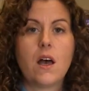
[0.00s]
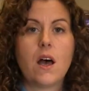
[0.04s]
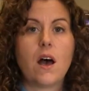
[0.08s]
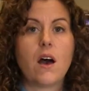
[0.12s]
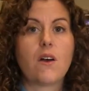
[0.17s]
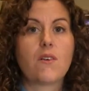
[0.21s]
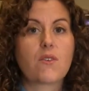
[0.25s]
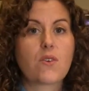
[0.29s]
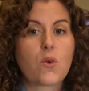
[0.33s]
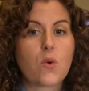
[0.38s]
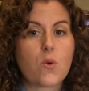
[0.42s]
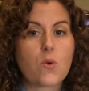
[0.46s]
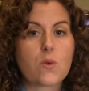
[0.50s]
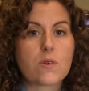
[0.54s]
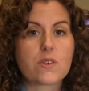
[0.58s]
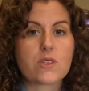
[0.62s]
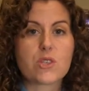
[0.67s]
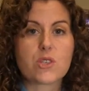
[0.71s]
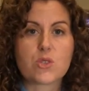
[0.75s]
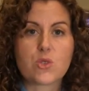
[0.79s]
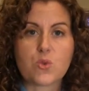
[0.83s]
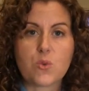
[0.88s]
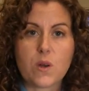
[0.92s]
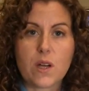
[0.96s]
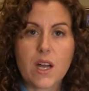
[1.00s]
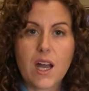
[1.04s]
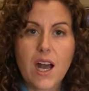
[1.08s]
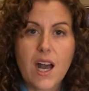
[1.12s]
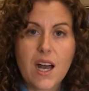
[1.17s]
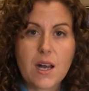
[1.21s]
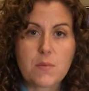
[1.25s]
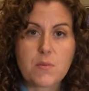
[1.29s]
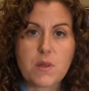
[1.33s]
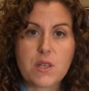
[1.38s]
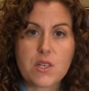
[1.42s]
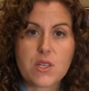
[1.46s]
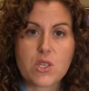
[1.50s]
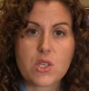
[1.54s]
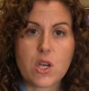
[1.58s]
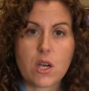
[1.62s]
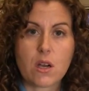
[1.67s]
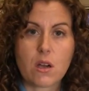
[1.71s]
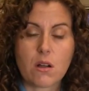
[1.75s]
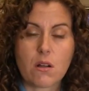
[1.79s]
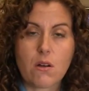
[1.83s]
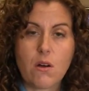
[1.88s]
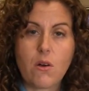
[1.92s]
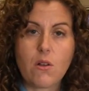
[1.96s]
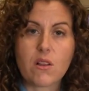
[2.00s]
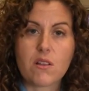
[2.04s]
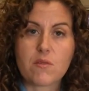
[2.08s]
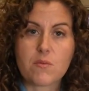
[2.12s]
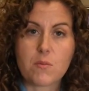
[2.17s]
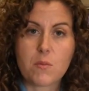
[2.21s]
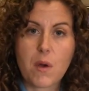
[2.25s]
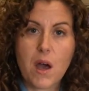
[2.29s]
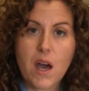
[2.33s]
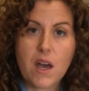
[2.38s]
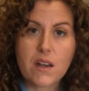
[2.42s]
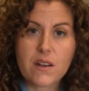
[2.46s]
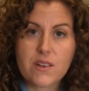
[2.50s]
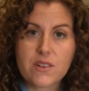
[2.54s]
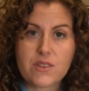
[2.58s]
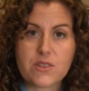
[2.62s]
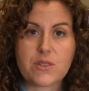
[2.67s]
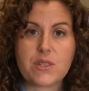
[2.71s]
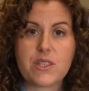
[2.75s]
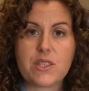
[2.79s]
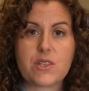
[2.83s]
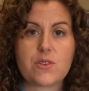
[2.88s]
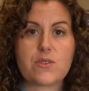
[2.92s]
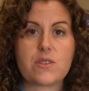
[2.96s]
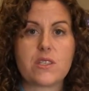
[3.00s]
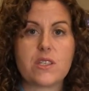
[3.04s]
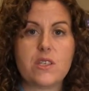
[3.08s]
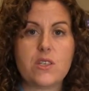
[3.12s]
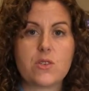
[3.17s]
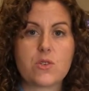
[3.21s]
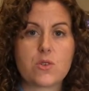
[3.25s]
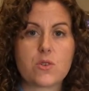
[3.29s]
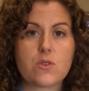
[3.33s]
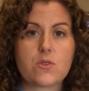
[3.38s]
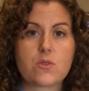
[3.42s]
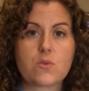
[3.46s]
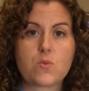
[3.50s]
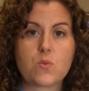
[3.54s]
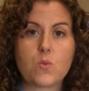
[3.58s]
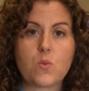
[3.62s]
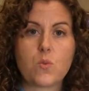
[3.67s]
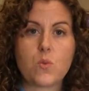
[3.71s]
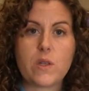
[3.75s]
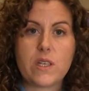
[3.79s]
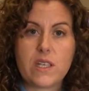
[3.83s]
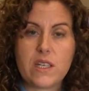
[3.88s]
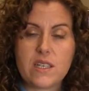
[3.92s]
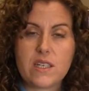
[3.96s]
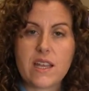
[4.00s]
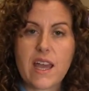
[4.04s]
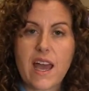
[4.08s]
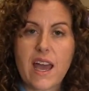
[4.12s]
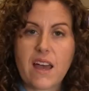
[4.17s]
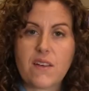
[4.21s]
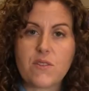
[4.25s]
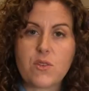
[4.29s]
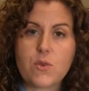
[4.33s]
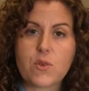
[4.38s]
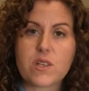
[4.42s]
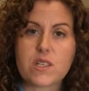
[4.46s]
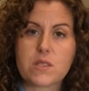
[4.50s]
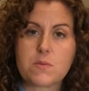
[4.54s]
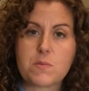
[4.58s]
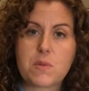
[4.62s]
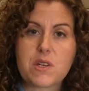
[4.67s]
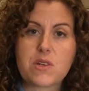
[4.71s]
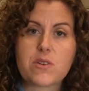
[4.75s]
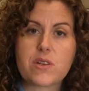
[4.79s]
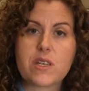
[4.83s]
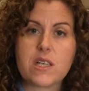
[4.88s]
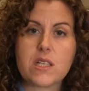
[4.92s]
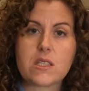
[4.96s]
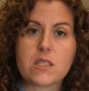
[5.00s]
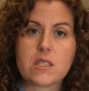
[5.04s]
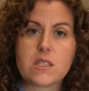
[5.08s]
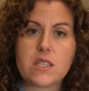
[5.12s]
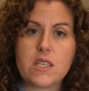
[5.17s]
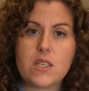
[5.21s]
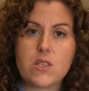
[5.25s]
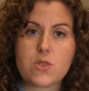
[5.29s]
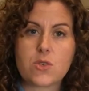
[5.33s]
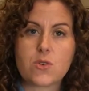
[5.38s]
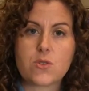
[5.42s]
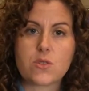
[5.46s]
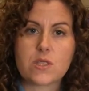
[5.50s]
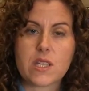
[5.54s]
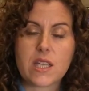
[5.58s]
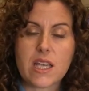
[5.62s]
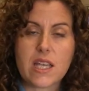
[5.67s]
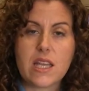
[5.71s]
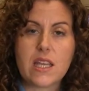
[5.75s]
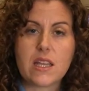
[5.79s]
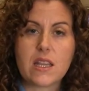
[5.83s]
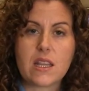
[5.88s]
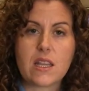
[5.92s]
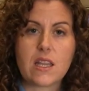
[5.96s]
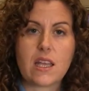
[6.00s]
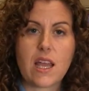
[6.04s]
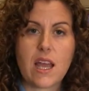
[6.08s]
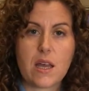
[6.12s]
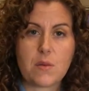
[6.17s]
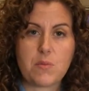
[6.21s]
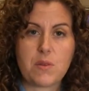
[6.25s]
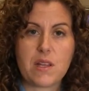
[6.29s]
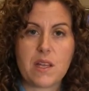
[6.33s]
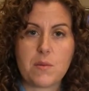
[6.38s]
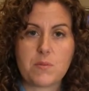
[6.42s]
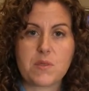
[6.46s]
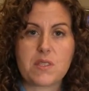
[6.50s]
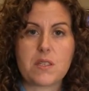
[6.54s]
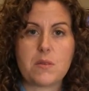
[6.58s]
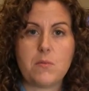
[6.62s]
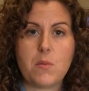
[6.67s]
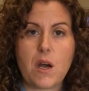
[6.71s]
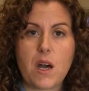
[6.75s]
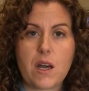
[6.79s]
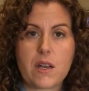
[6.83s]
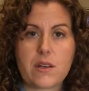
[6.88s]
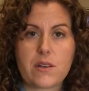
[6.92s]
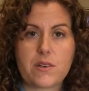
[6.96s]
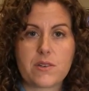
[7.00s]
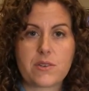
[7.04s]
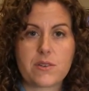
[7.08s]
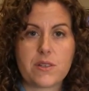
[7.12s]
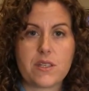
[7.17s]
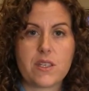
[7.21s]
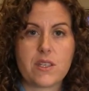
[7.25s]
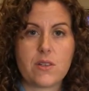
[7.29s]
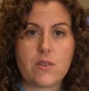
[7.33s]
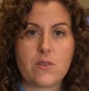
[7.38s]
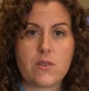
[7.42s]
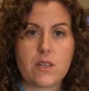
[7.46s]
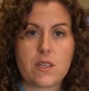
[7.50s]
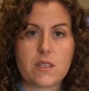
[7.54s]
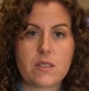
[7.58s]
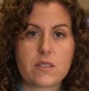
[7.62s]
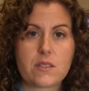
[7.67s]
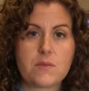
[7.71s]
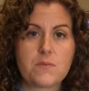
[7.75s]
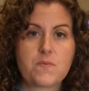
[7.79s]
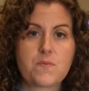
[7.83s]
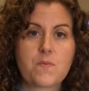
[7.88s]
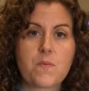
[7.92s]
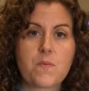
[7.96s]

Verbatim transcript: Of course, to accomplish our goal of monitoring your seizures, we need to have you experience seizures in the epilepsy monitoring unit.